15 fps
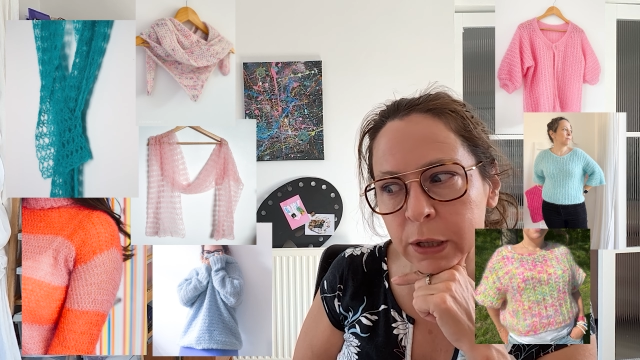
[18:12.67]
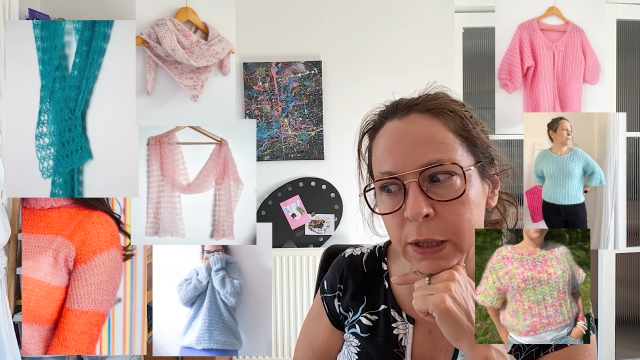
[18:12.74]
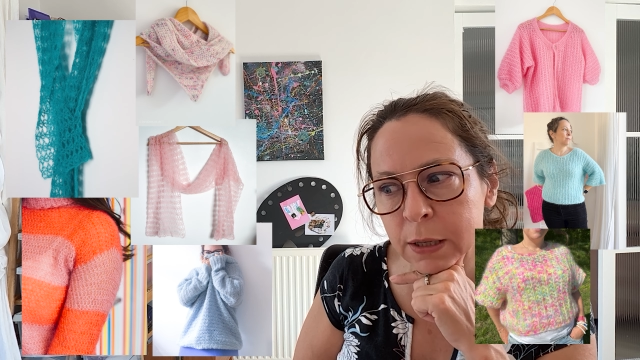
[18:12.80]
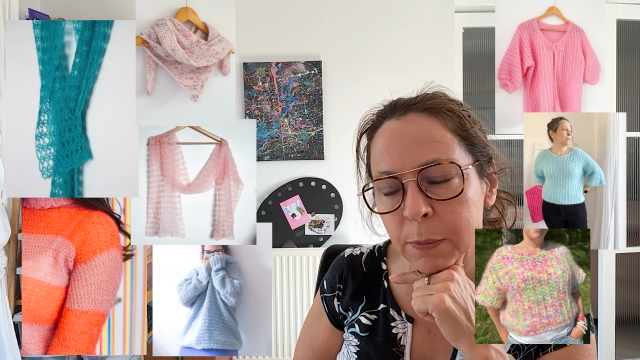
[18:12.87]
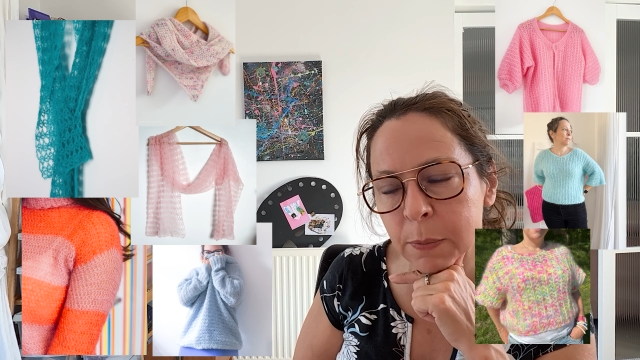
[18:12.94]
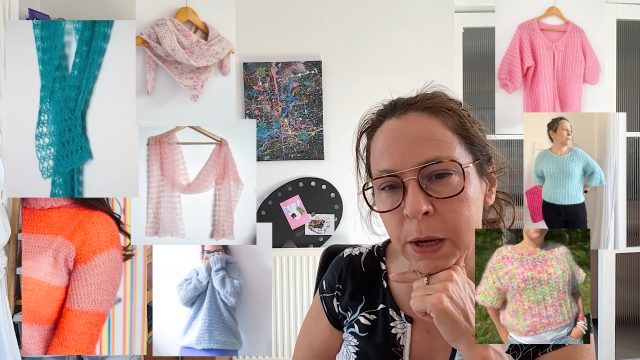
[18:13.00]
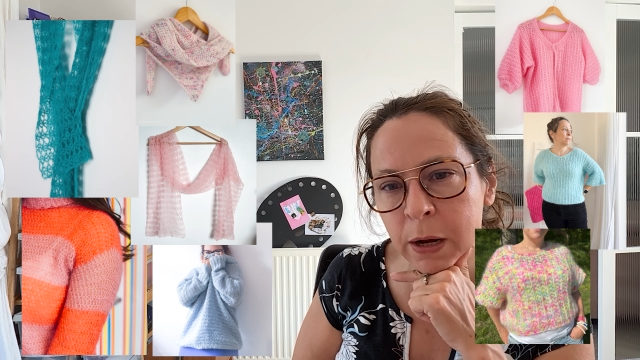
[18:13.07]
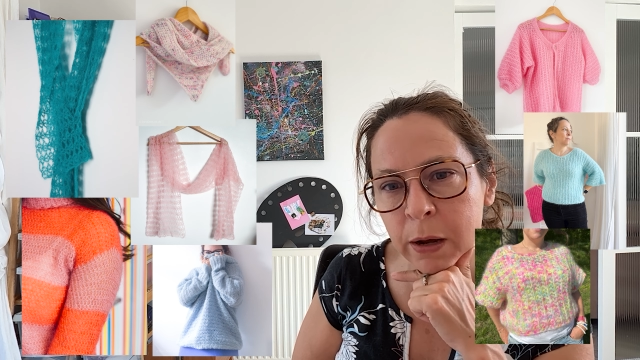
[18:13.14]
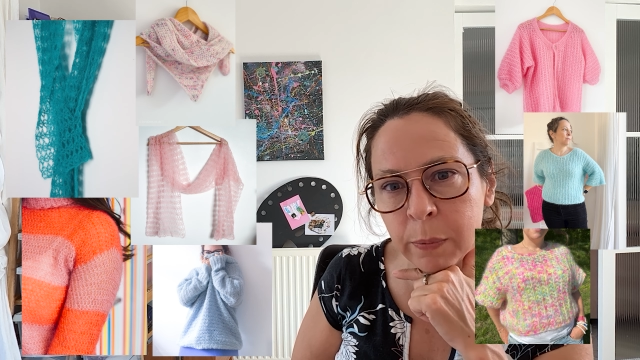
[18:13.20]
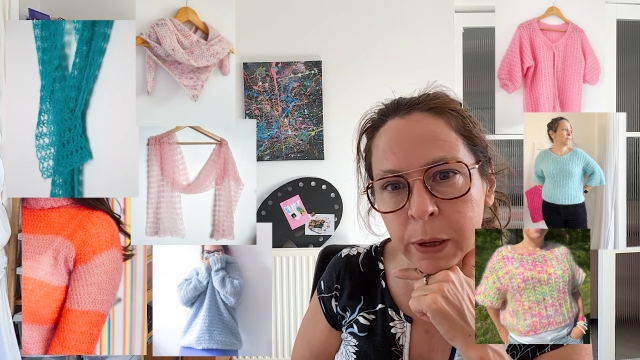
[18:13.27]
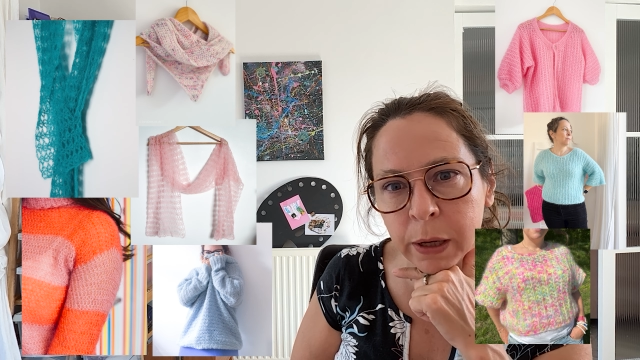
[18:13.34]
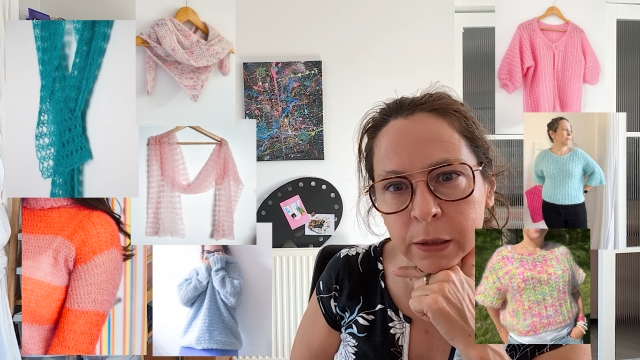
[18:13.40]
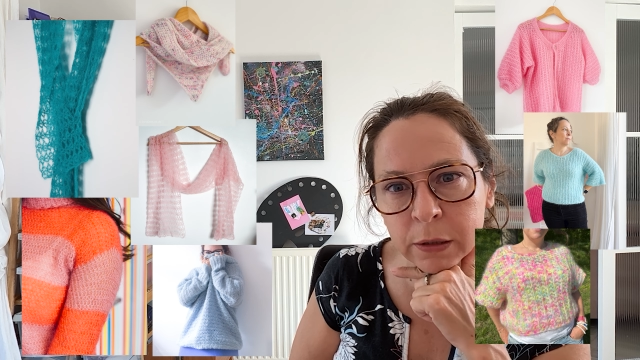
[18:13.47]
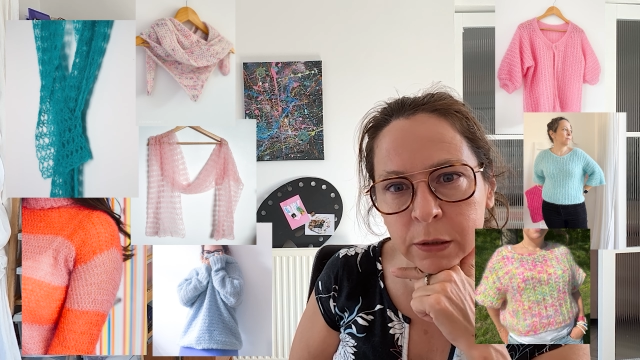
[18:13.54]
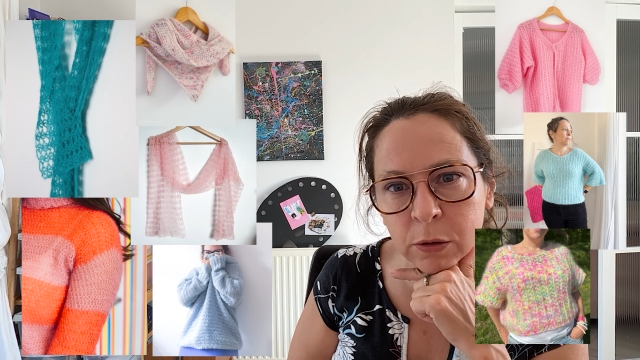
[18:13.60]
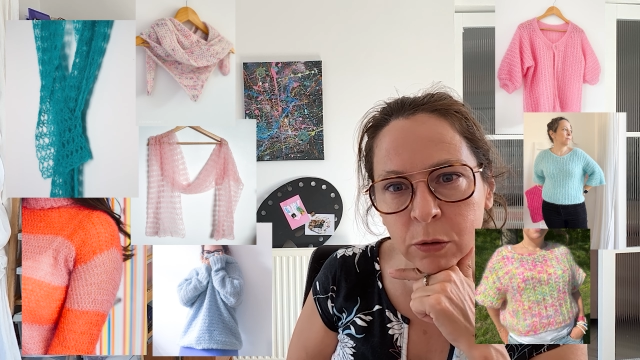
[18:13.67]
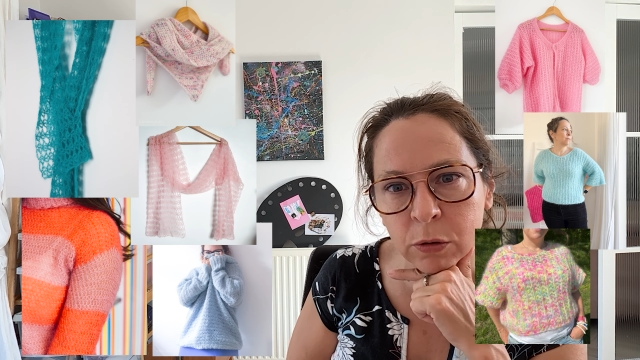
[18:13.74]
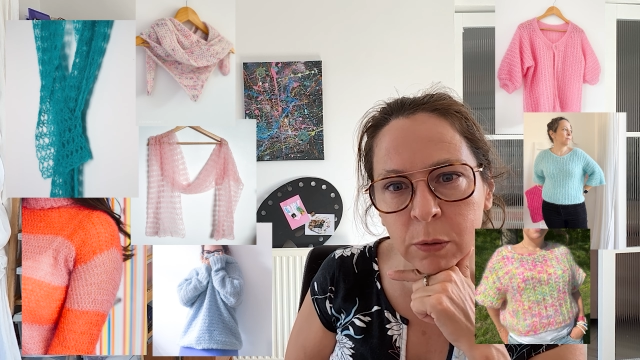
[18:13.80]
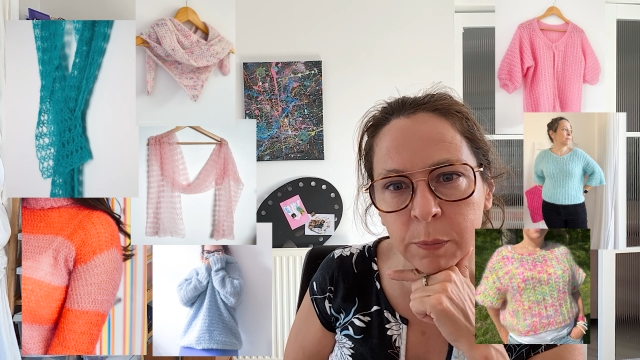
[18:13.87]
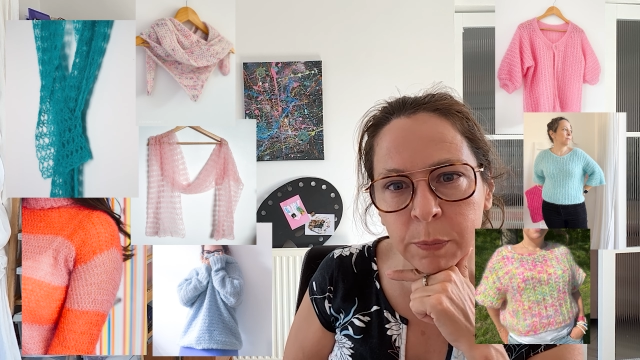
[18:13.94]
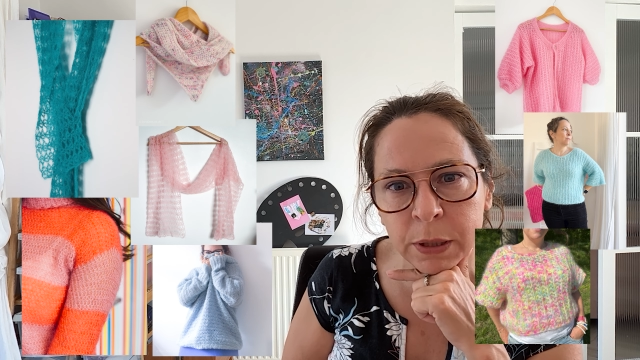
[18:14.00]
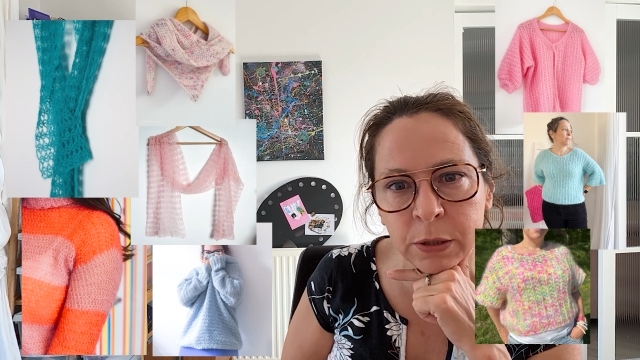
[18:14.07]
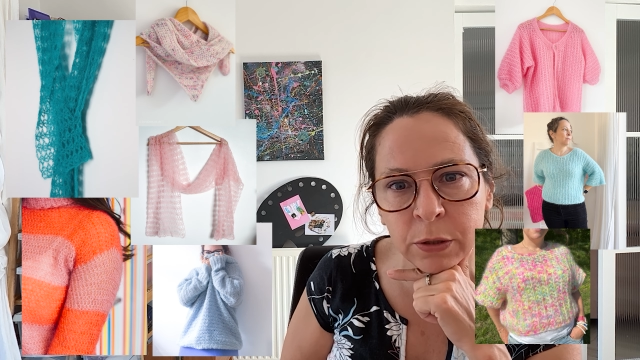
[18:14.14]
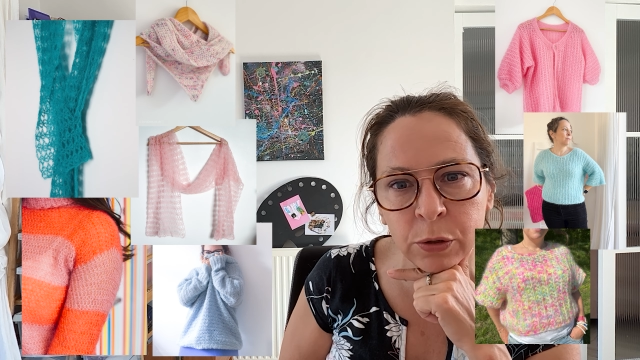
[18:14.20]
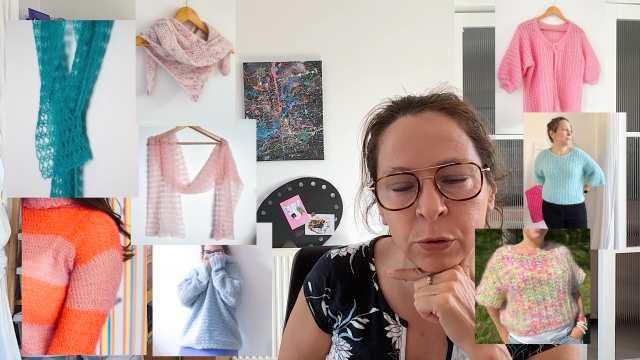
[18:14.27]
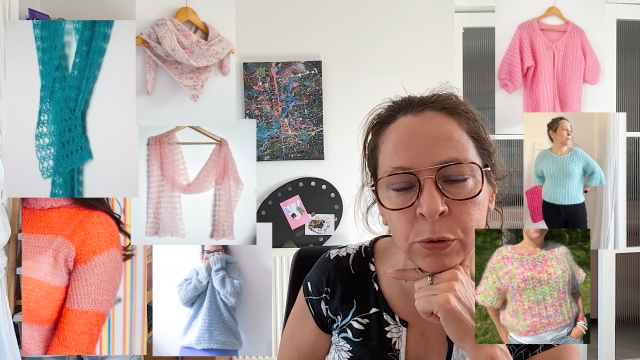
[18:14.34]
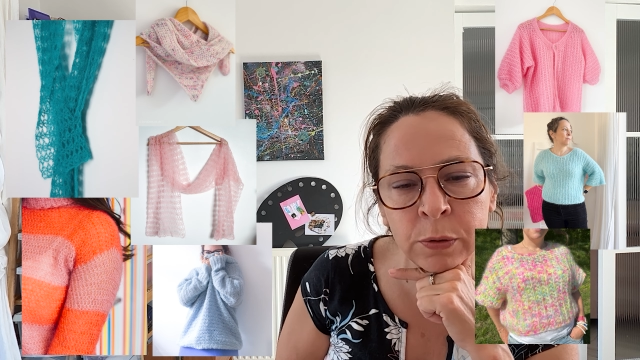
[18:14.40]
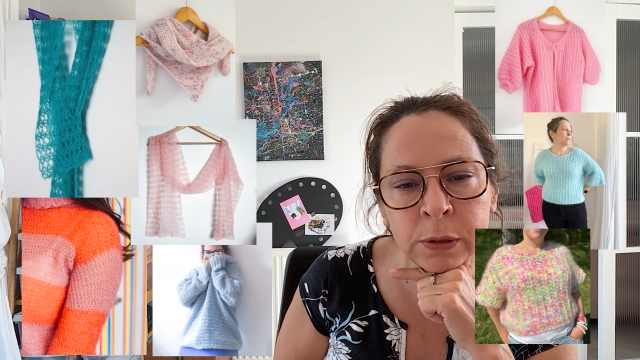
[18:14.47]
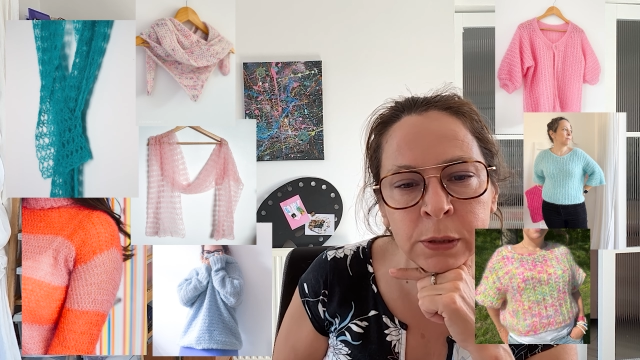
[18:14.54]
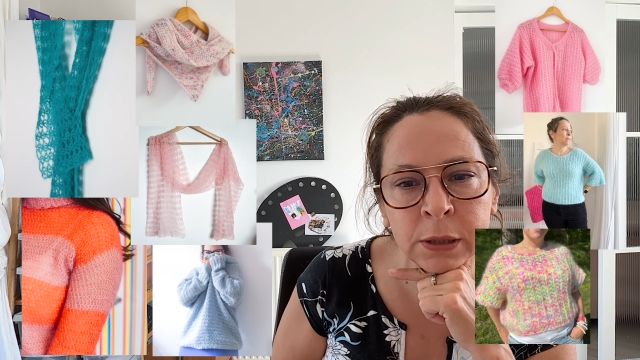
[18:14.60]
It's a pillow pattern. It's called the bisou,